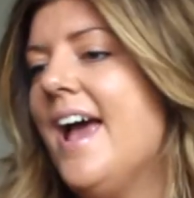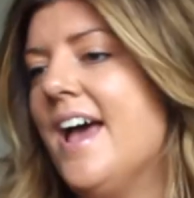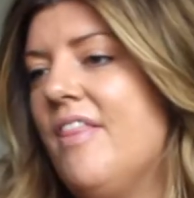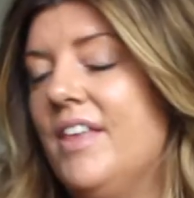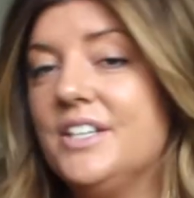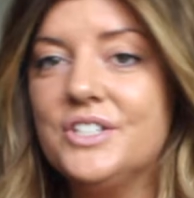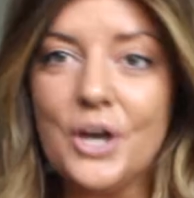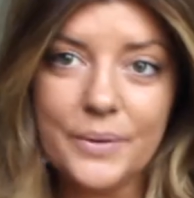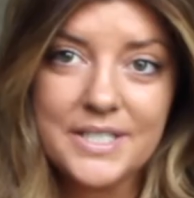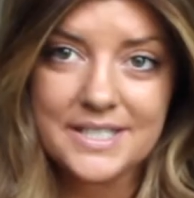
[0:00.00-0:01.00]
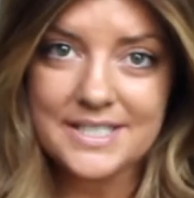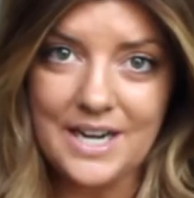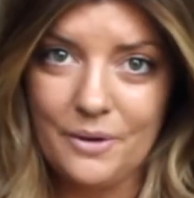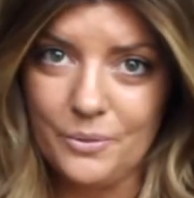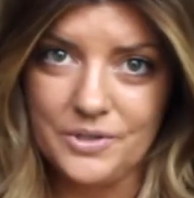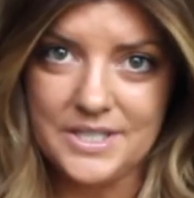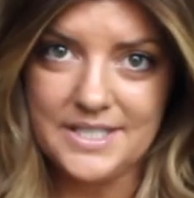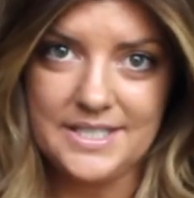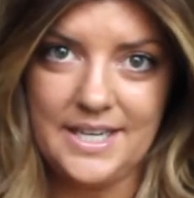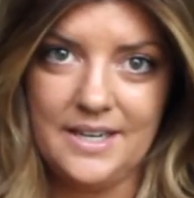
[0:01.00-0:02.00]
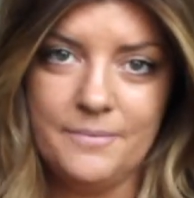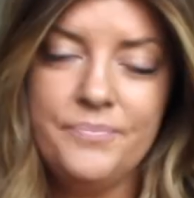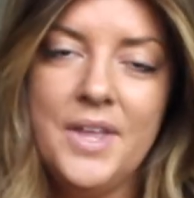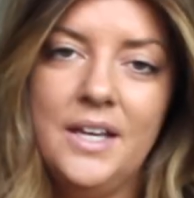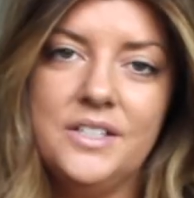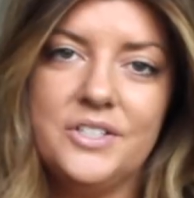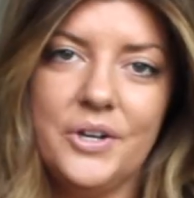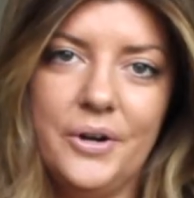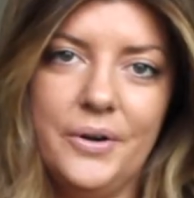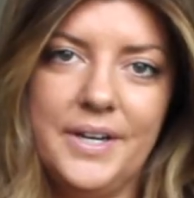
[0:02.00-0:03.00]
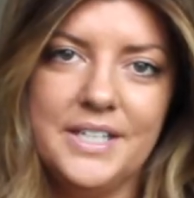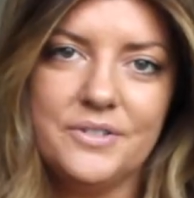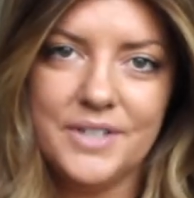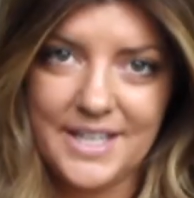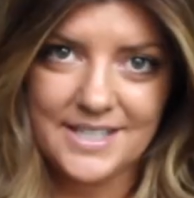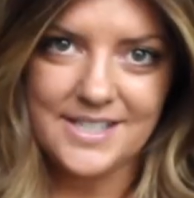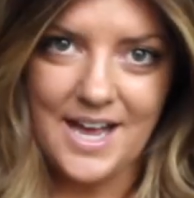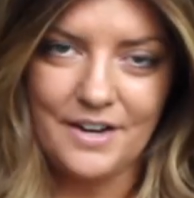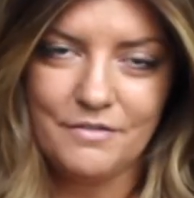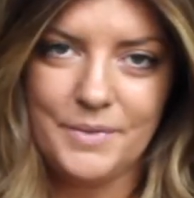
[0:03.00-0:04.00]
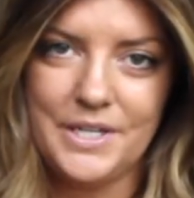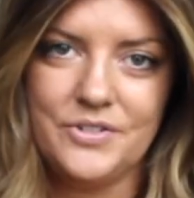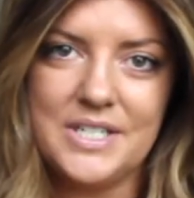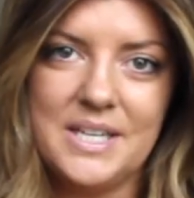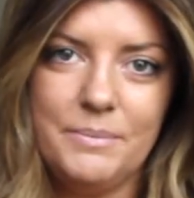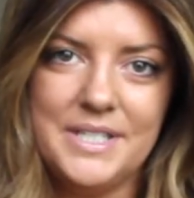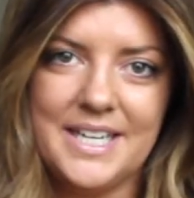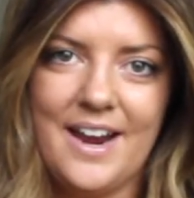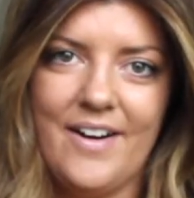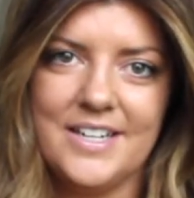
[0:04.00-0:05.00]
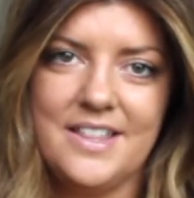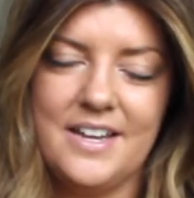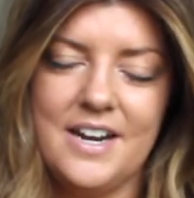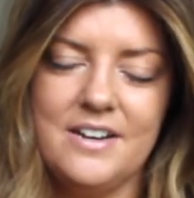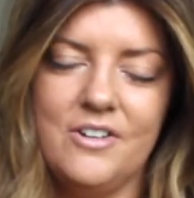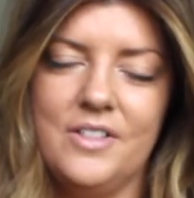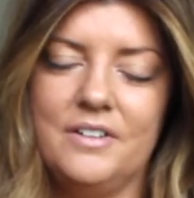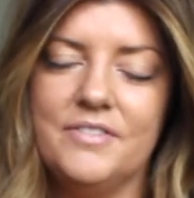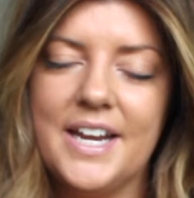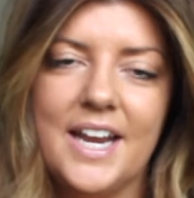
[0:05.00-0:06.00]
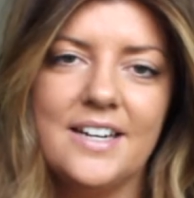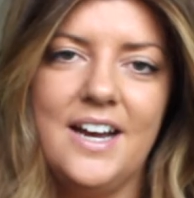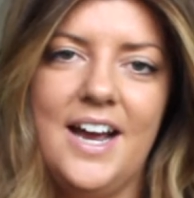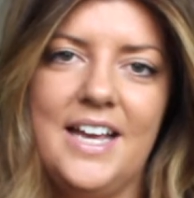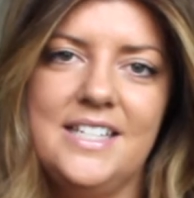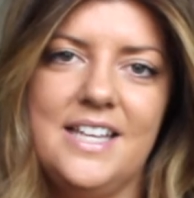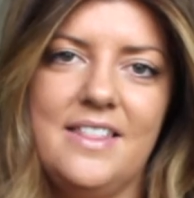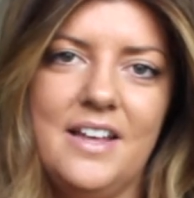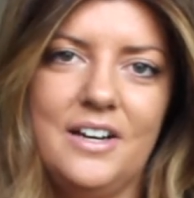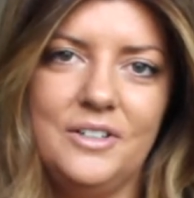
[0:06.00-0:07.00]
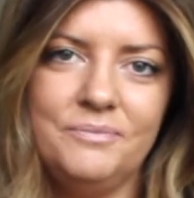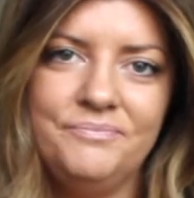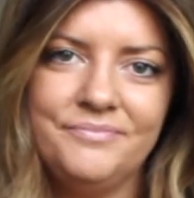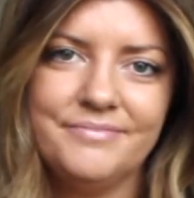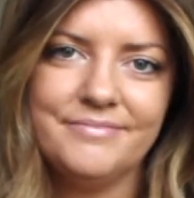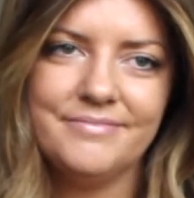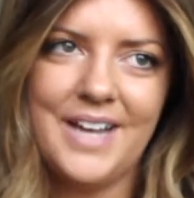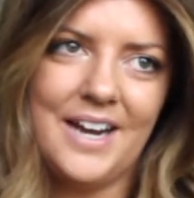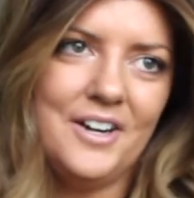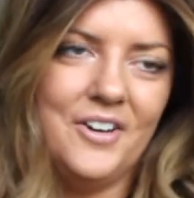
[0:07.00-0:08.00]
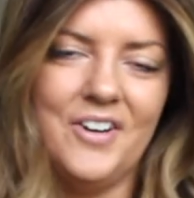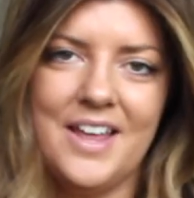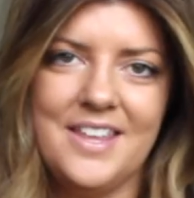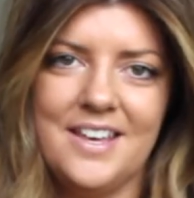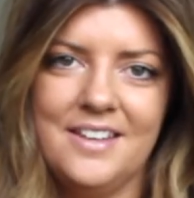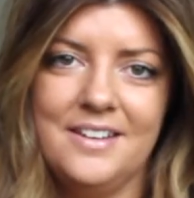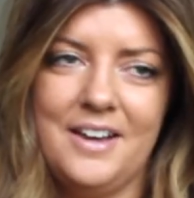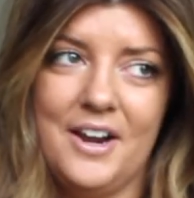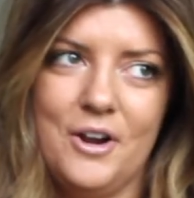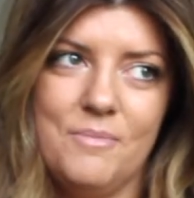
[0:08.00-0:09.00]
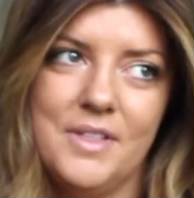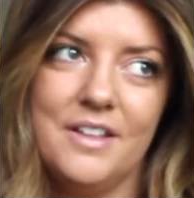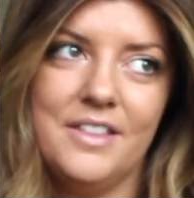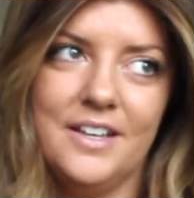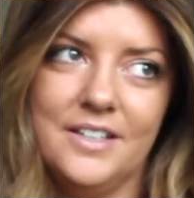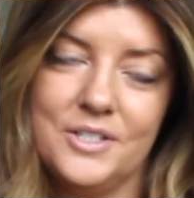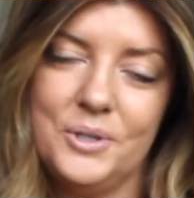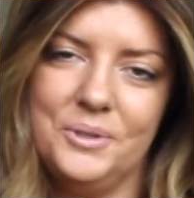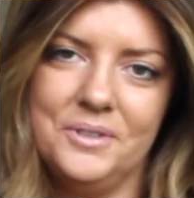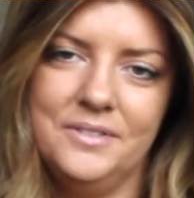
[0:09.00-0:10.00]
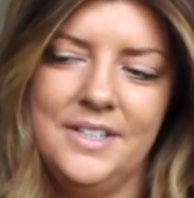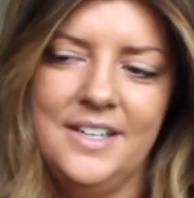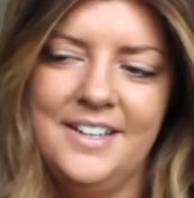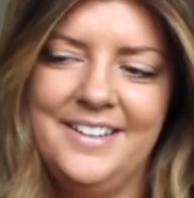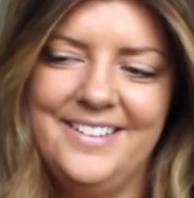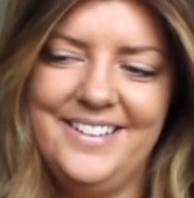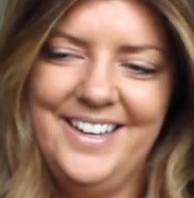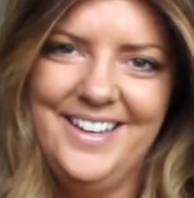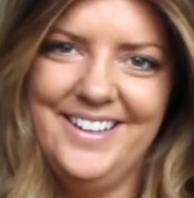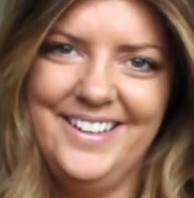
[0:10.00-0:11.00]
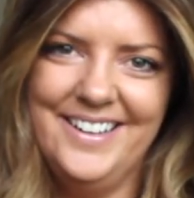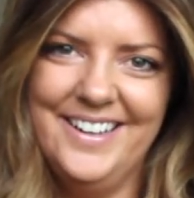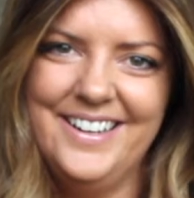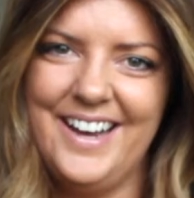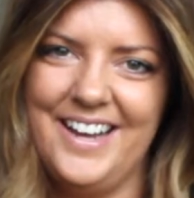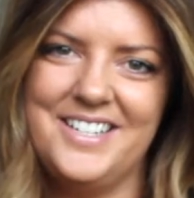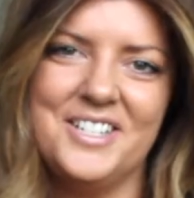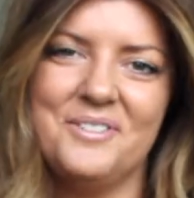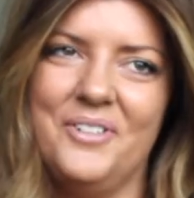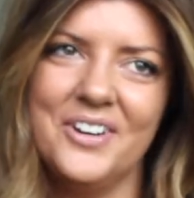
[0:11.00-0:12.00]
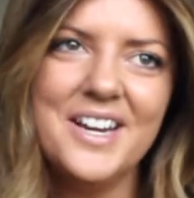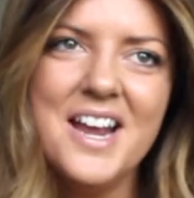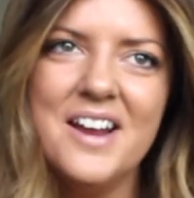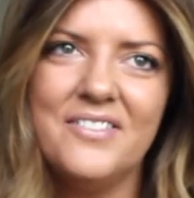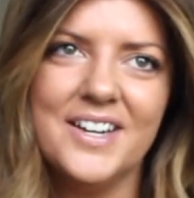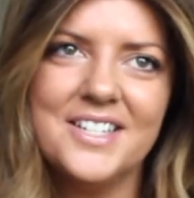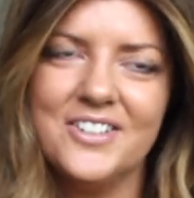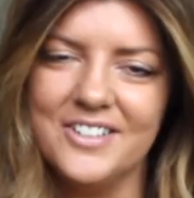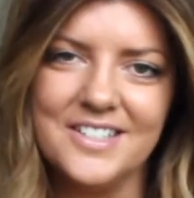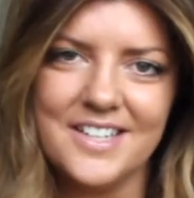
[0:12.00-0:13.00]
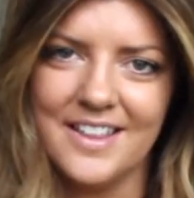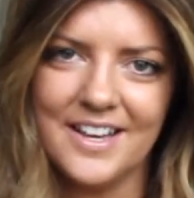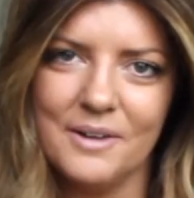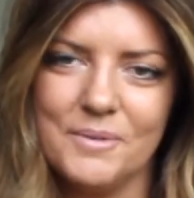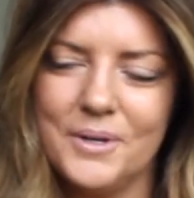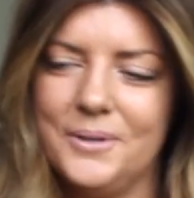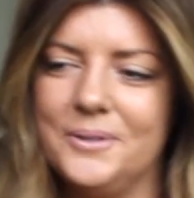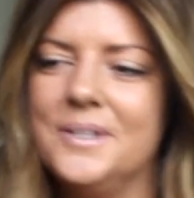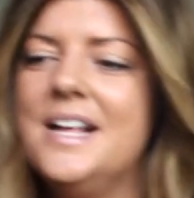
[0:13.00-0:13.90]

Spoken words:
And they're so into Star Wars this year, so it's really exciting for me to dress up as a character that I know they'll recognize and they'll, I hope they'll think it's cool. I just want my students to think I'm cool.